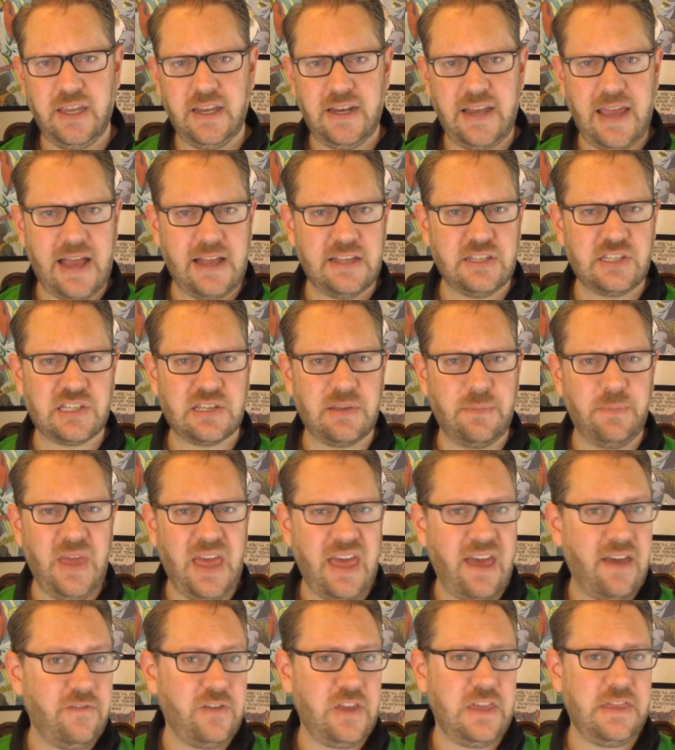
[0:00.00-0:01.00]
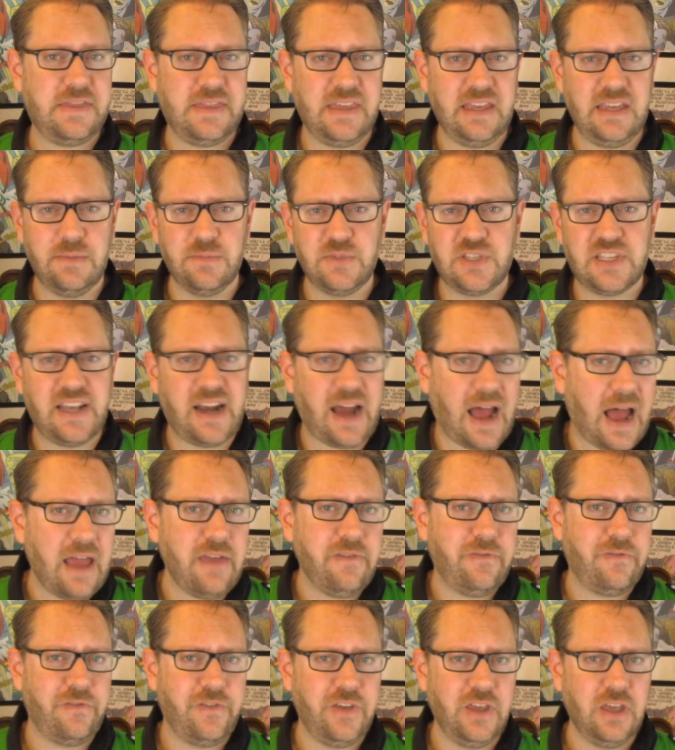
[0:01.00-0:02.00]
it has some heavy themes that I
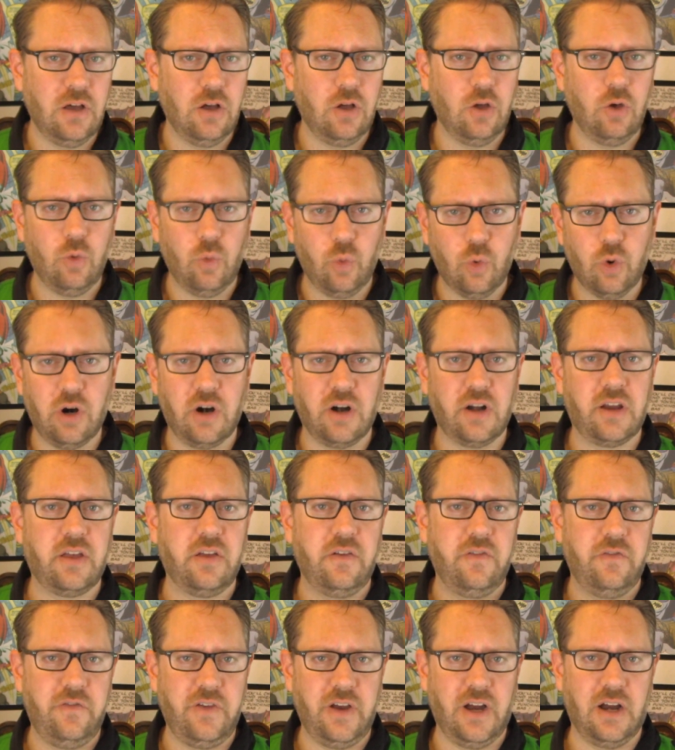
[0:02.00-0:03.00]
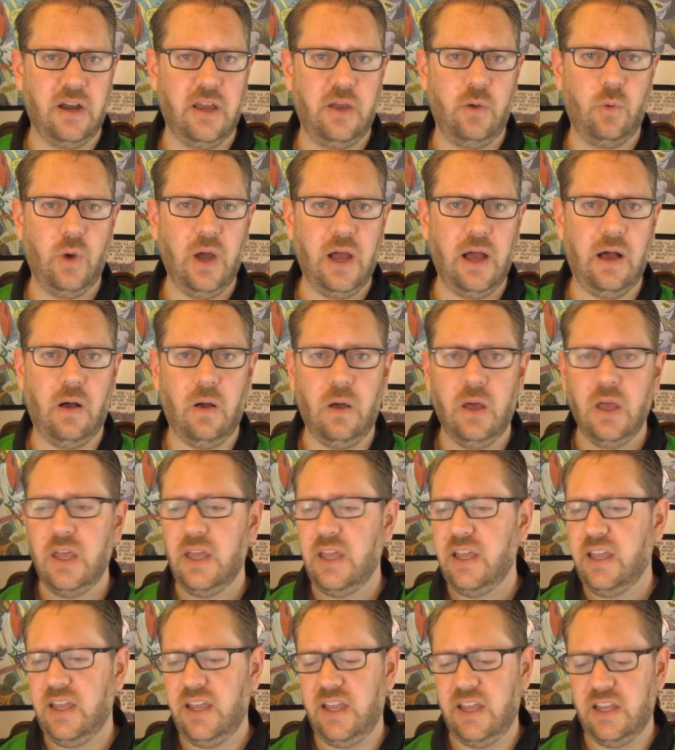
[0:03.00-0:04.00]
feel work very well.
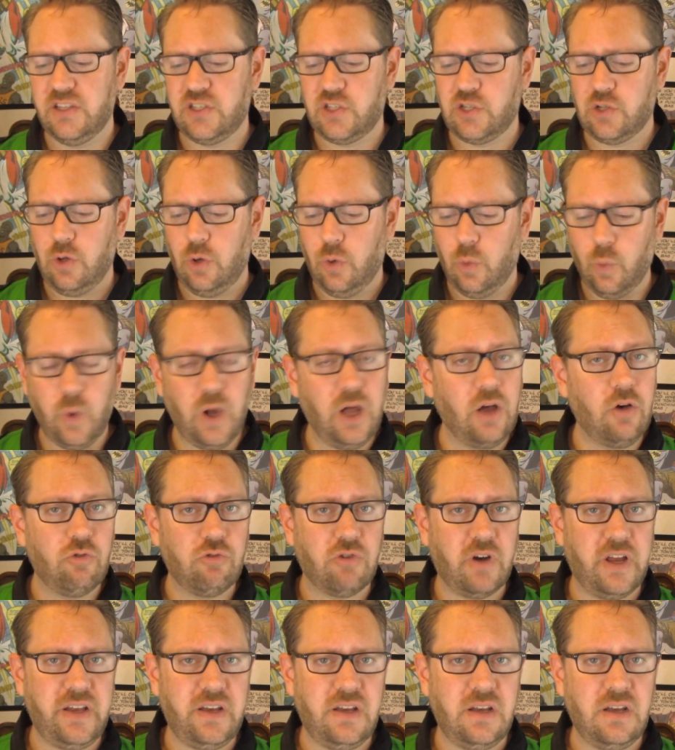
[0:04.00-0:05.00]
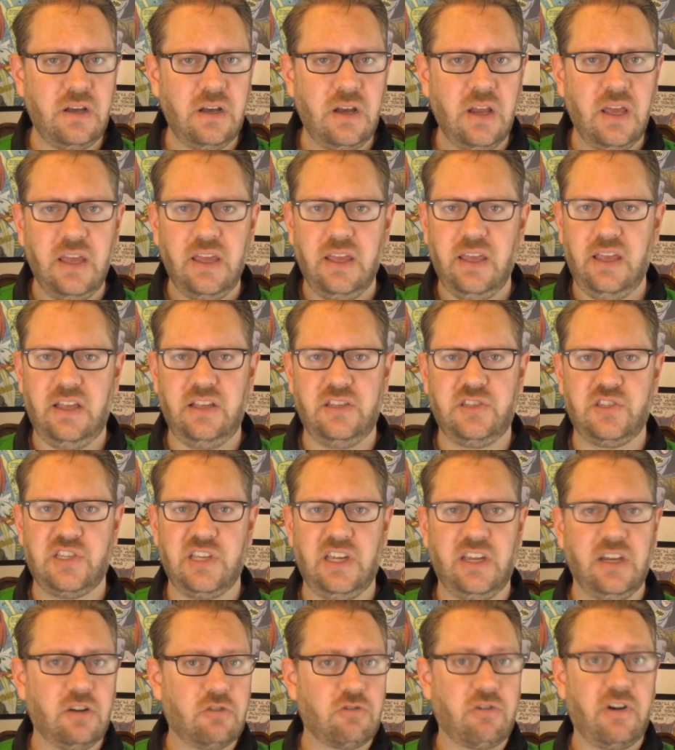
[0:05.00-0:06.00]
It's well written, it's
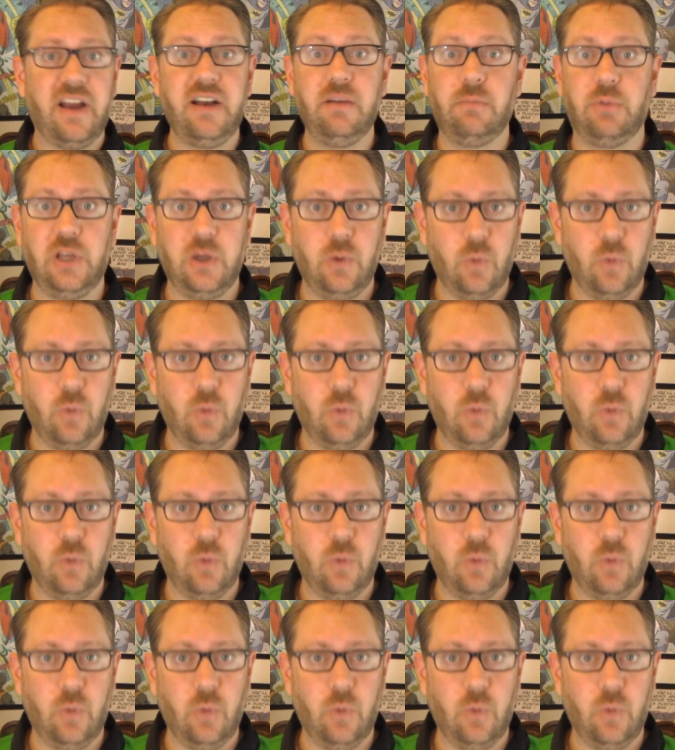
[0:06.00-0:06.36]
incredibly